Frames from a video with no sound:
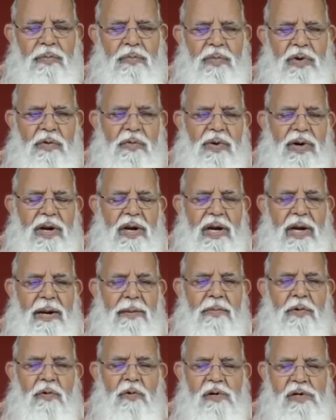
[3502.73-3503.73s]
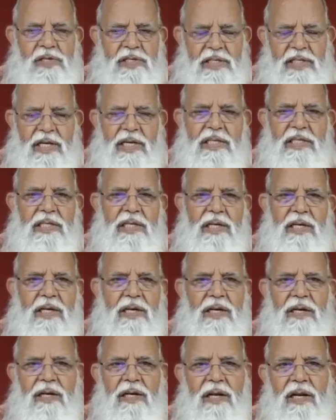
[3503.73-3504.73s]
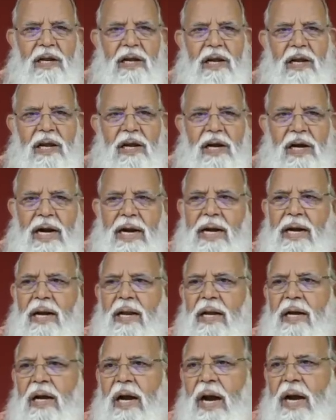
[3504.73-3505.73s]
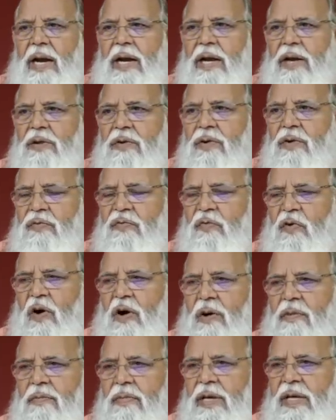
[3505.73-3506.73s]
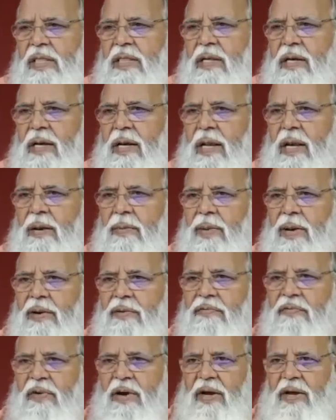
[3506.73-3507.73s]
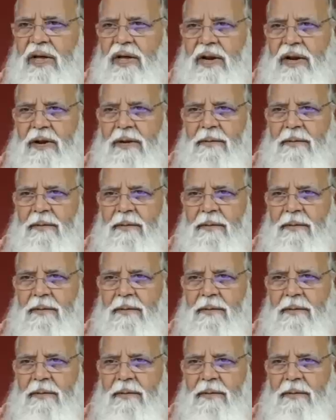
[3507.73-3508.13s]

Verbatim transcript: Bhagwan Ram told Sita ji, kindly hide your form in the element fire.